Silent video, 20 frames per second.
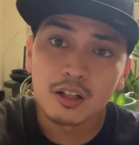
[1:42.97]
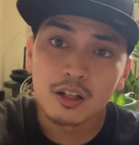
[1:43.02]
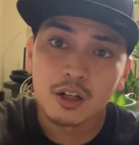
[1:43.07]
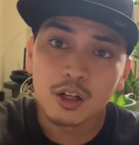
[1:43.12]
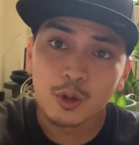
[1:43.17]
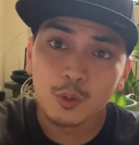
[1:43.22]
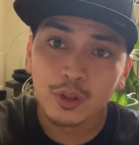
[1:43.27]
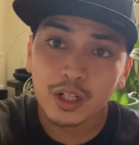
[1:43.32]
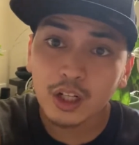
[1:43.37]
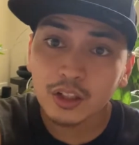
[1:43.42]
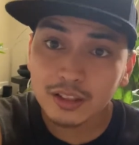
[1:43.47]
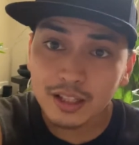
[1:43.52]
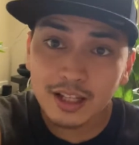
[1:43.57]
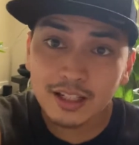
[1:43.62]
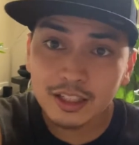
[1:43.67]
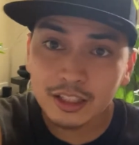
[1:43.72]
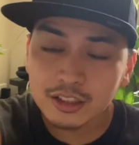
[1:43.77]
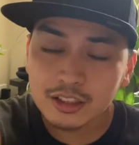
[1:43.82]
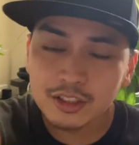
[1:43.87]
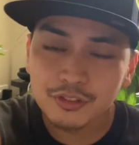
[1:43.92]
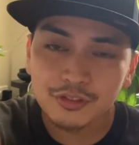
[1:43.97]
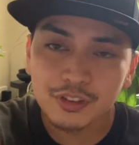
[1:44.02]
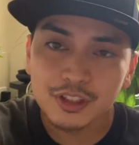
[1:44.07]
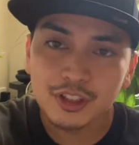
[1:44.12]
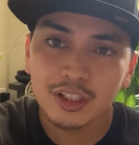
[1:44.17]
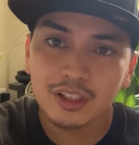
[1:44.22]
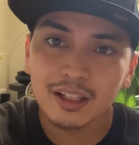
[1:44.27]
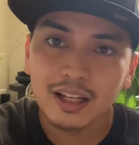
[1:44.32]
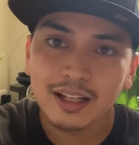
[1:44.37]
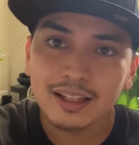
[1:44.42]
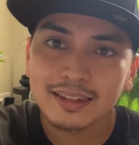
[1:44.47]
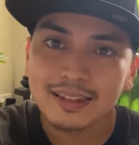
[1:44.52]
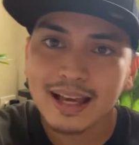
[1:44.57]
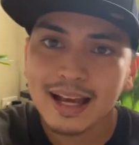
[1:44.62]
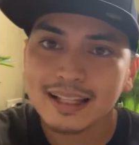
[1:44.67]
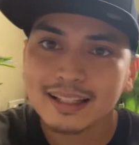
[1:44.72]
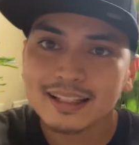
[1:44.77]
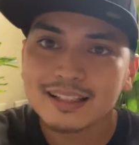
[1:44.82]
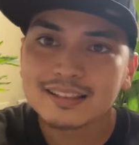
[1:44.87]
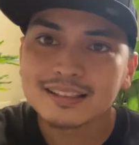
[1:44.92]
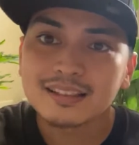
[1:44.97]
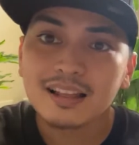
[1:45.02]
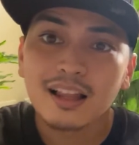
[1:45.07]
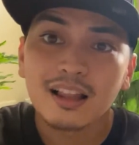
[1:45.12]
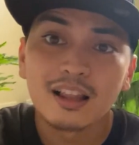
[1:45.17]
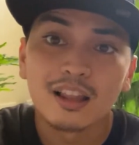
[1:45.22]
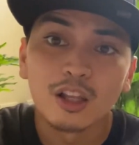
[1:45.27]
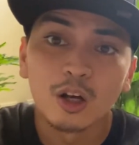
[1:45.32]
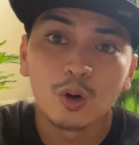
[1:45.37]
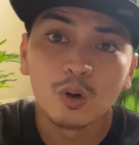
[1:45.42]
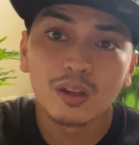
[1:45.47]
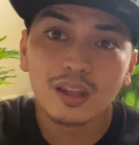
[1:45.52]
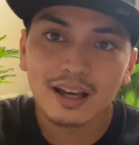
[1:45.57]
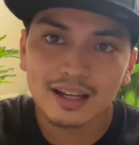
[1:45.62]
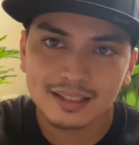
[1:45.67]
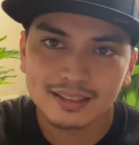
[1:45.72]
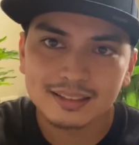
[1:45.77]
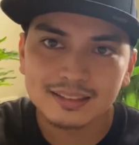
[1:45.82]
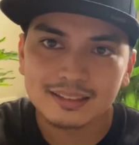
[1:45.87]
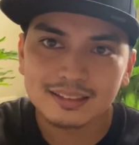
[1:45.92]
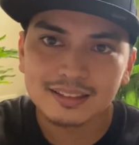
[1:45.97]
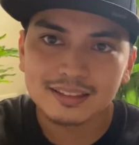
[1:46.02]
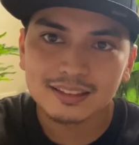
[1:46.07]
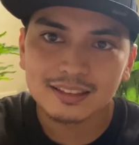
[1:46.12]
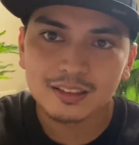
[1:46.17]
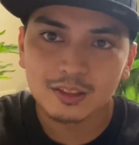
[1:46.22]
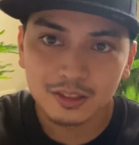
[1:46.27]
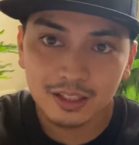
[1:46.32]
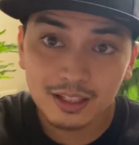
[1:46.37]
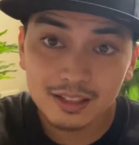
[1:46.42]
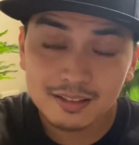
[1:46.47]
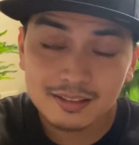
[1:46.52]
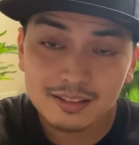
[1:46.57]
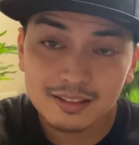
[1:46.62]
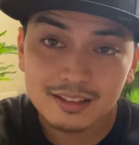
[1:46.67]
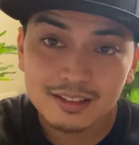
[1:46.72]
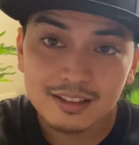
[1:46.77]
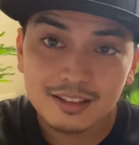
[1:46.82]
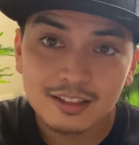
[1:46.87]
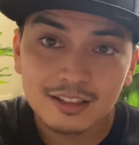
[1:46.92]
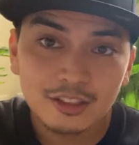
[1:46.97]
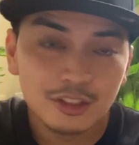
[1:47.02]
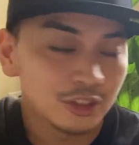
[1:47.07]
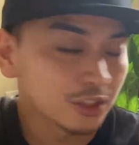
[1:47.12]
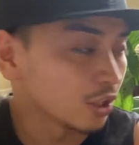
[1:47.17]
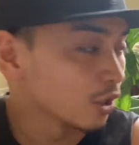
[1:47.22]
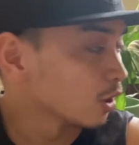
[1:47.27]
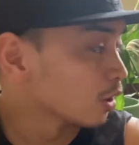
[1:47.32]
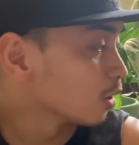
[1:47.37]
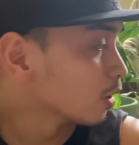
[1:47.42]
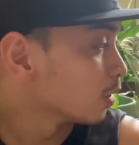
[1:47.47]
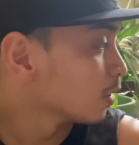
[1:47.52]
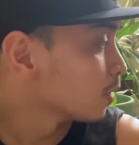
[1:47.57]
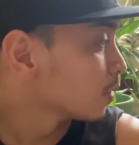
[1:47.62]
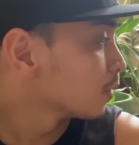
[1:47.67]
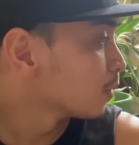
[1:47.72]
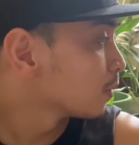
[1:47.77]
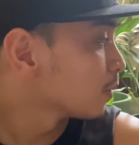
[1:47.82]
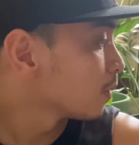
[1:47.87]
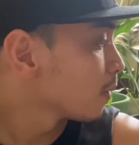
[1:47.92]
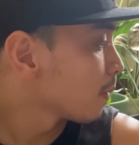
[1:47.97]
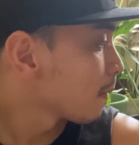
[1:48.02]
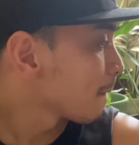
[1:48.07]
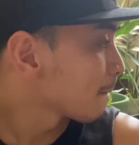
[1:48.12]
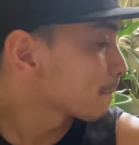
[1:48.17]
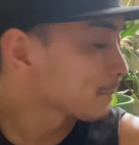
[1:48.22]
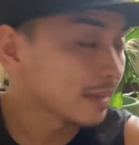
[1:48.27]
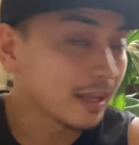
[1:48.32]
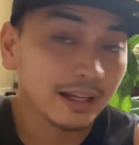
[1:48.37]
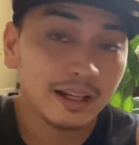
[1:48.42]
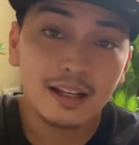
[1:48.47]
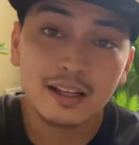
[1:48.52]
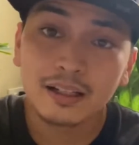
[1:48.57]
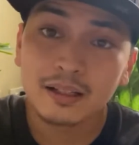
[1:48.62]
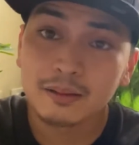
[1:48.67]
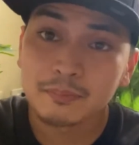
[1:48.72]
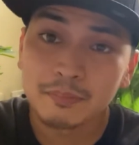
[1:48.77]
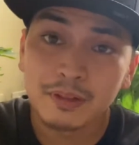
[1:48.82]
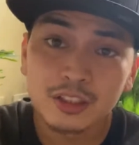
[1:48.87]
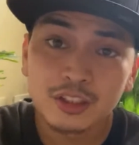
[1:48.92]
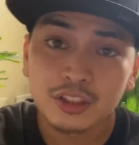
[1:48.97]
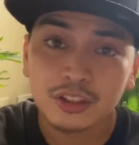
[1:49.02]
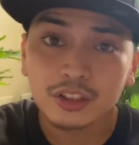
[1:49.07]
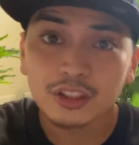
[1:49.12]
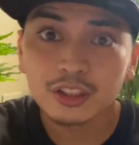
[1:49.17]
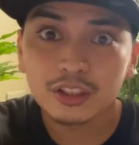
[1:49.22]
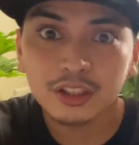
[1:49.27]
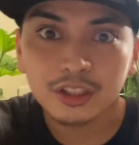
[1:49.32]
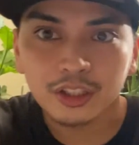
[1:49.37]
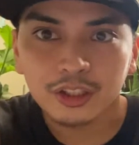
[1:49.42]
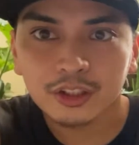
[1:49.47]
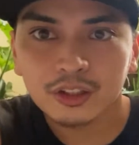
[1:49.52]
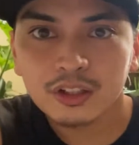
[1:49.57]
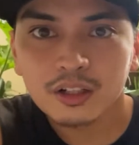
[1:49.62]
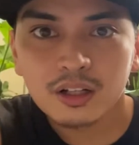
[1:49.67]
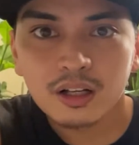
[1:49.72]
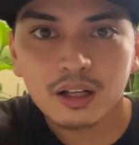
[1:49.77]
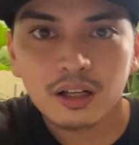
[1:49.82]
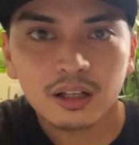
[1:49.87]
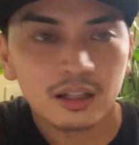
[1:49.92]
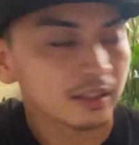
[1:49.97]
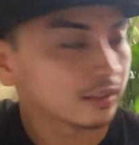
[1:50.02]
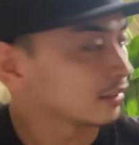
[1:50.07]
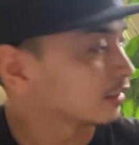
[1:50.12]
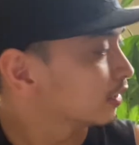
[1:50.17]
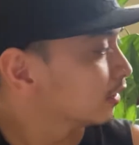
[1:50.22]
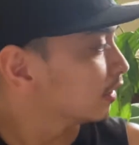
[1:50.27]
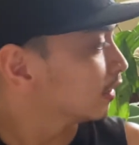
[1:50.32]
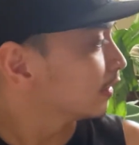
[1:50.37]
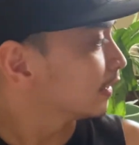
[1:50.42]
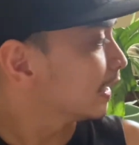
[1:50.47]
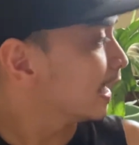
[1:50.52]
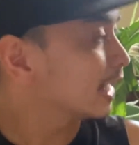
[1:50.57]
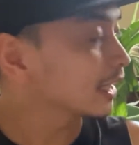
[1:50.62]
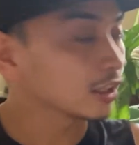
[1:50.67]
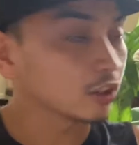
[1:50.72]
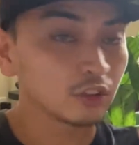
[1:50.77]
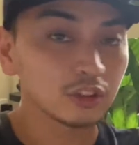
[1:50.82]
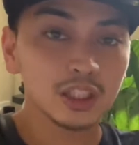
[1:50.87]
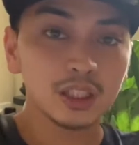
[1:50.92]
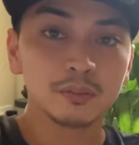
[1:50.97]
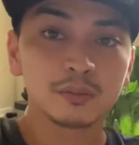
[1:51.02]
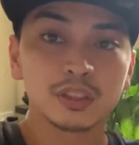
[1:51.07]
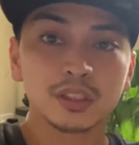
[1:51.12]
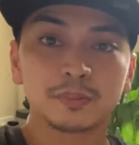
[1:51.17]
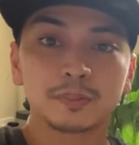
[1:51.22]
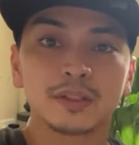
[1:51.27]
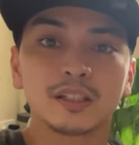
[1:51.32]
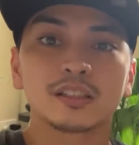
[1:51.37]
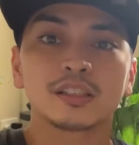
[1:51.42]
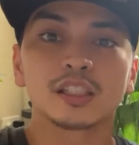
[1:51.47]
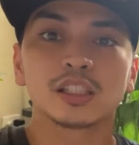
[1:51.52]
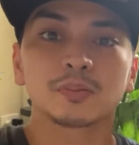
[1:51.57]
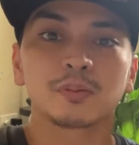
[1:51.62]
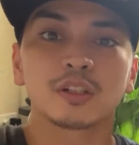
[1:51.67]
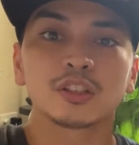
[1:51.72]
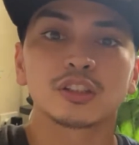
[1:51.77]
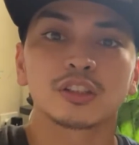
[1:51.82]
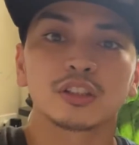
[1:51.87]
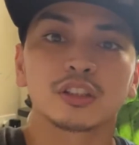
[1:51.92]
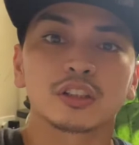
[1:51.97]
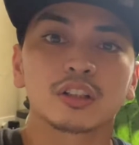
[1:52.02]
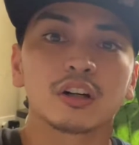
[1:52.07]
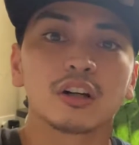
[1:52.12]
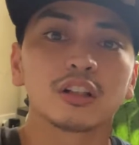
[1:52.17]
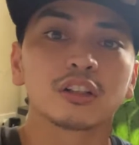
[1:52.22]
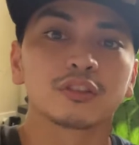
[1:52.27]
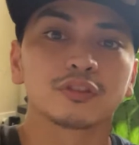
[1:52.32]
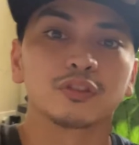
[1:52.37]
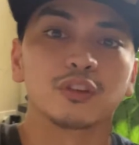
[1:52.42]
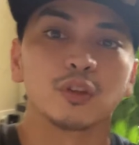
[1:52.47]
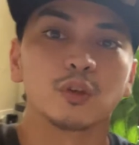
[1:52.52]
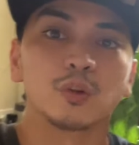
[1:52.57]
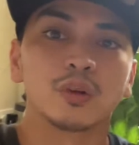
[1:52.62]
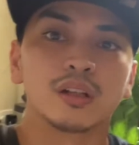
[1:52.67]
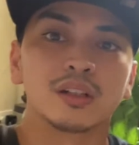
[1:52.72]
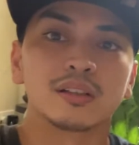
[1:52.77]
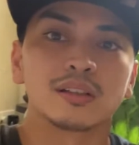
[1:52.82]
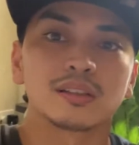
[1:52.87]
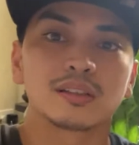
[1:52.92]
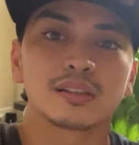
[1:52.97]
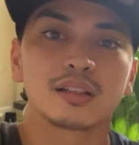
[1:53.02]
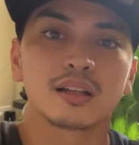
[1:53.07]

without any artificial light. That is low light. Okay, so like I mentioned earlier, the Aglaonema species, especially the colorful ones,